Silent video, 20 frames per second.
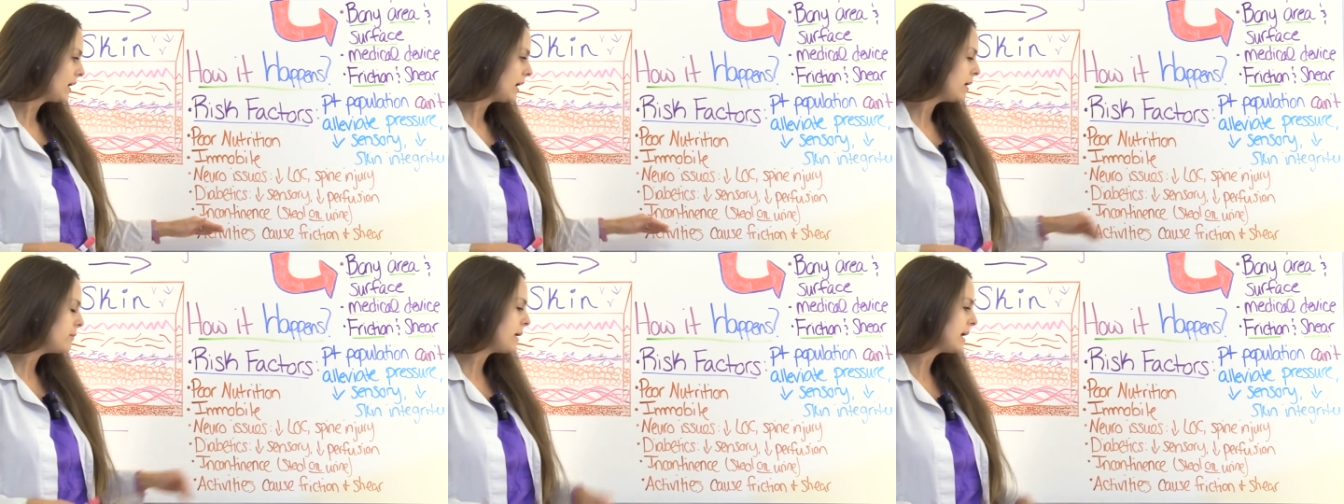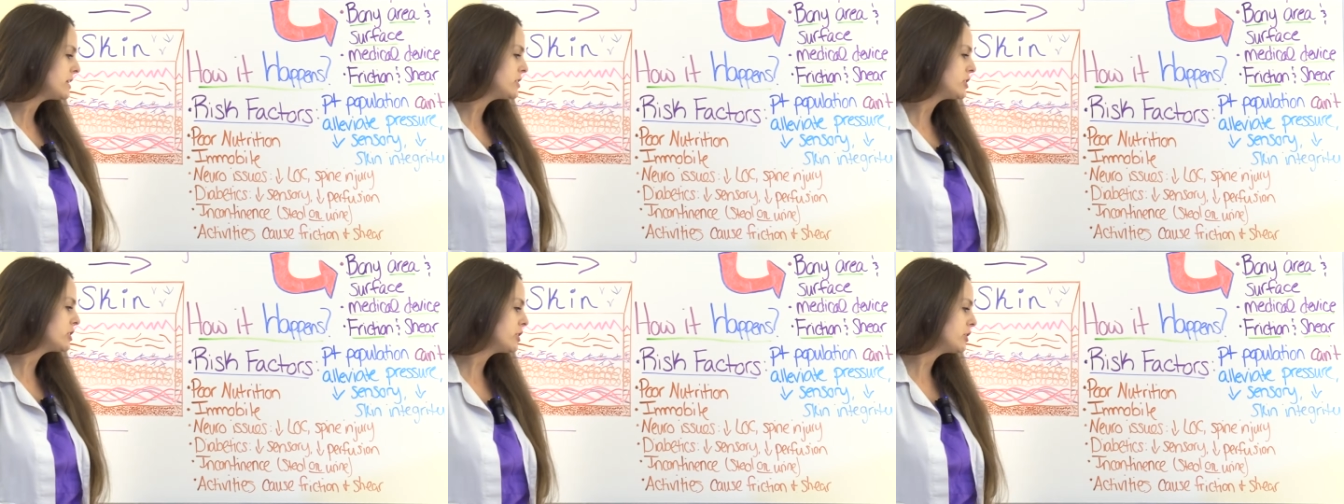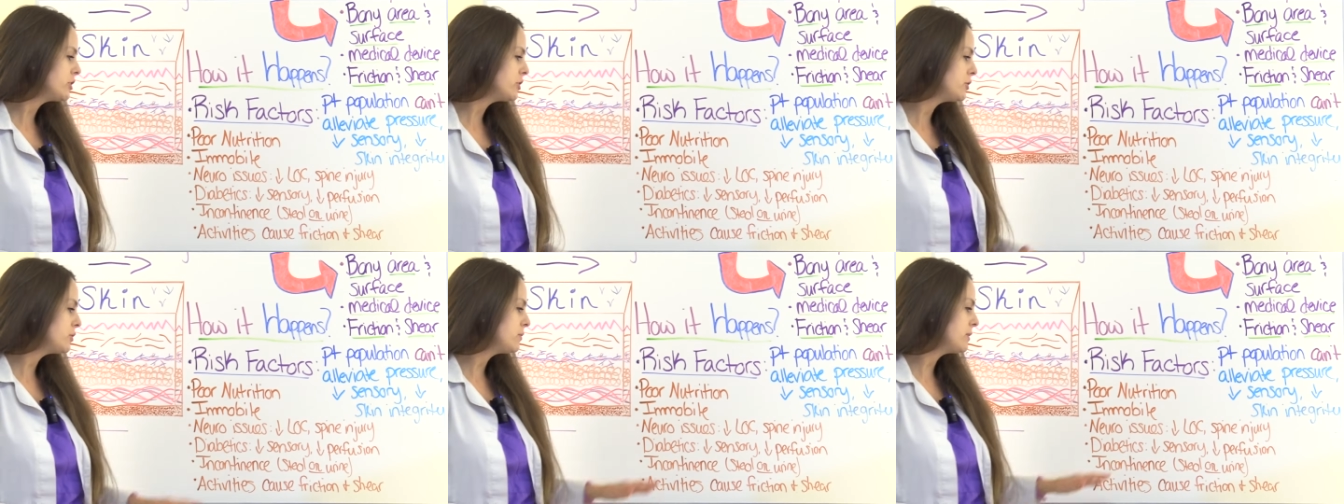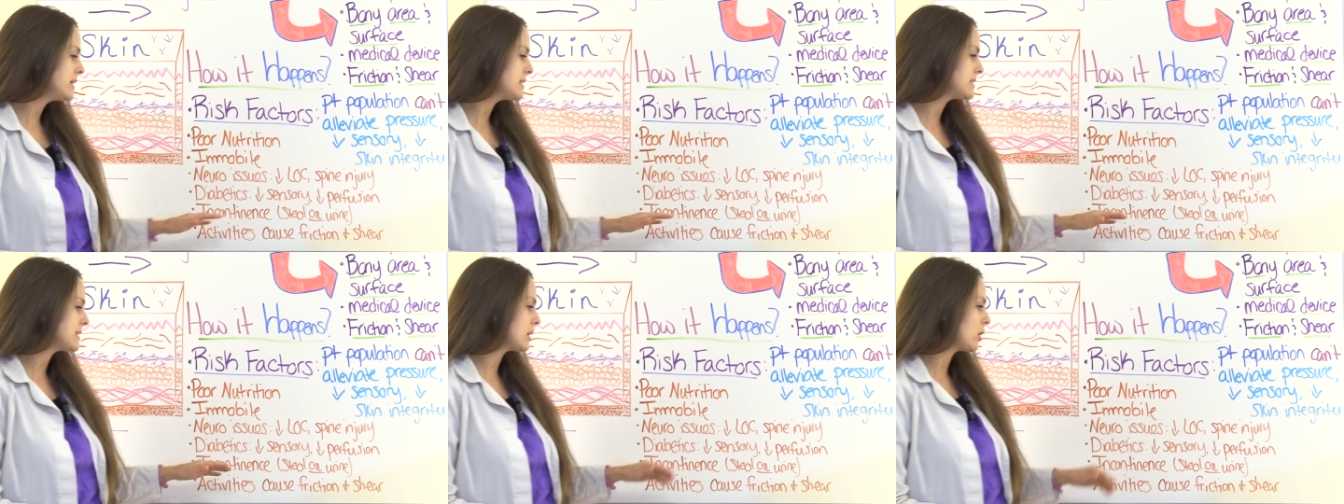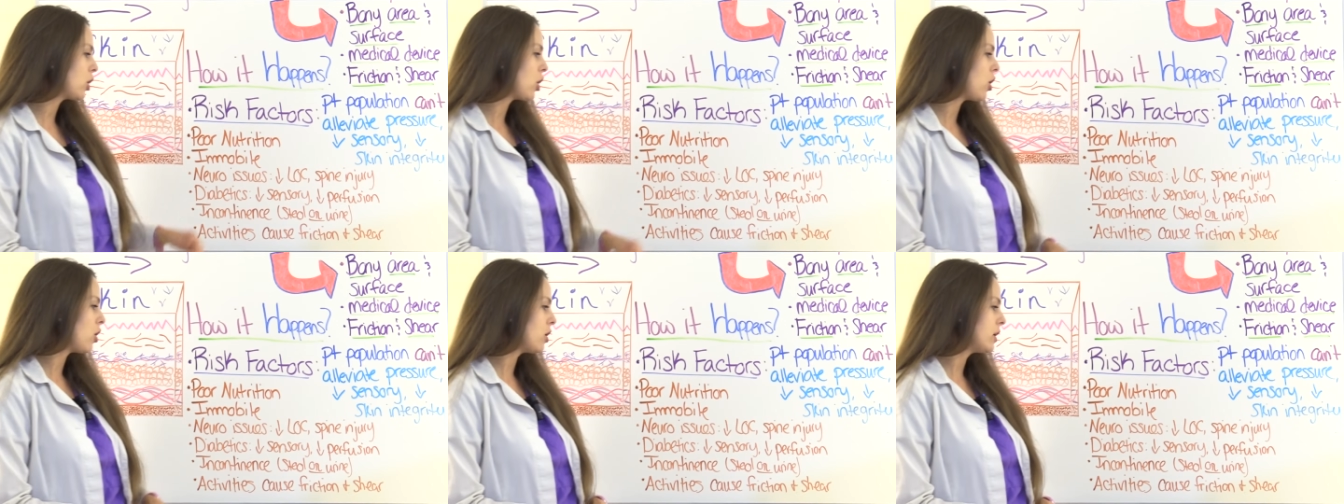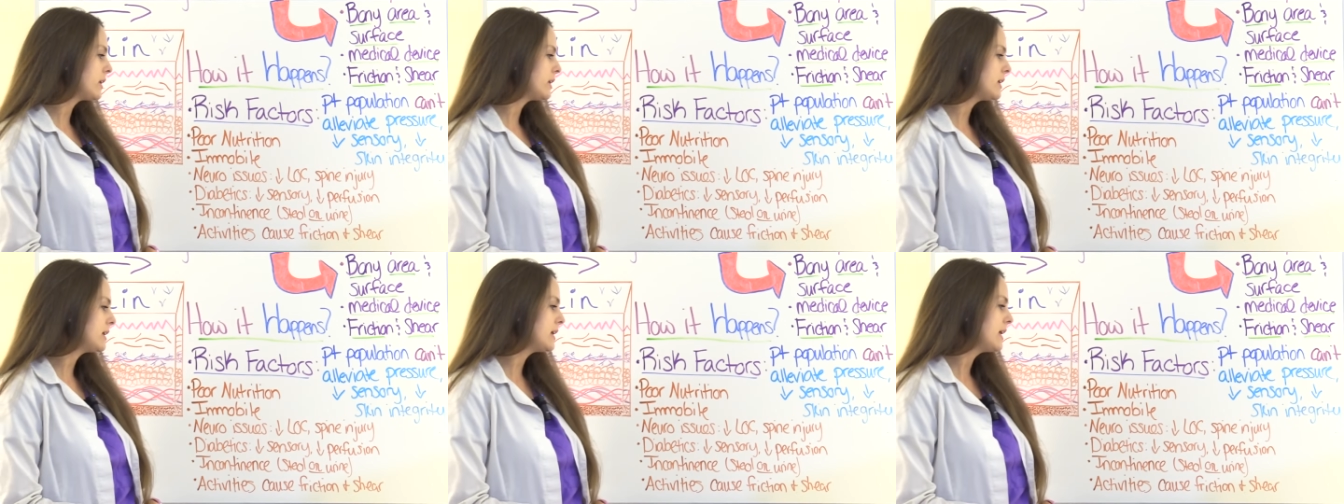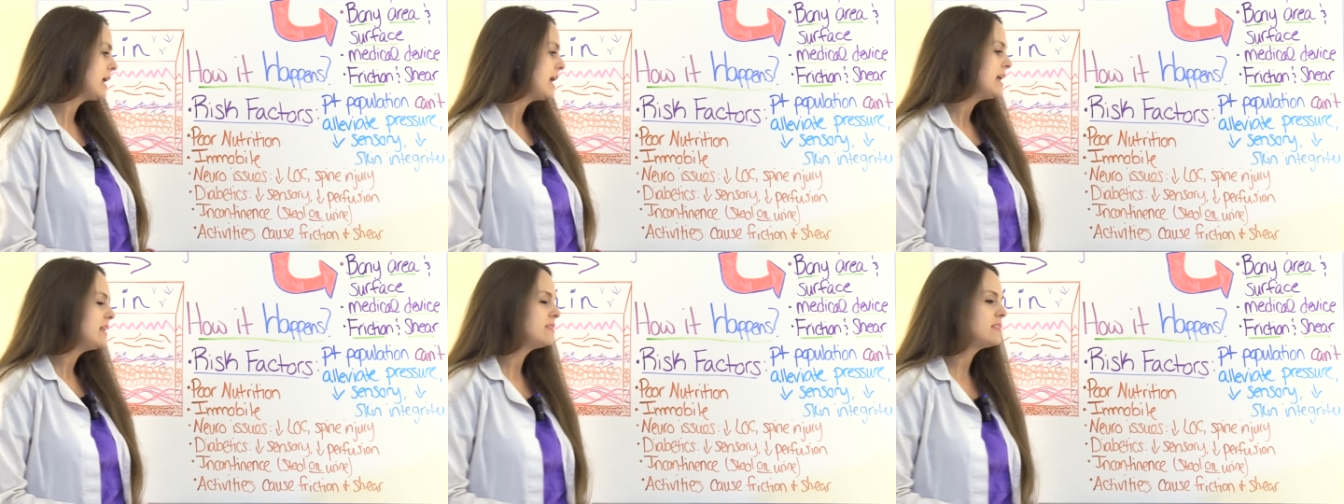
A patient who is incontinent,